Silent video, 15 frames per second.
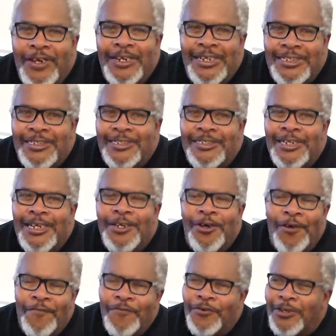And it's a
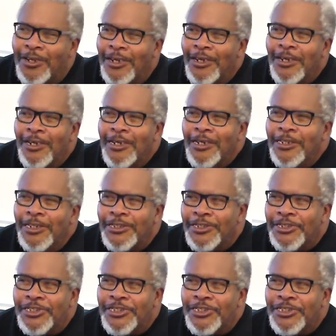takeoff on, there's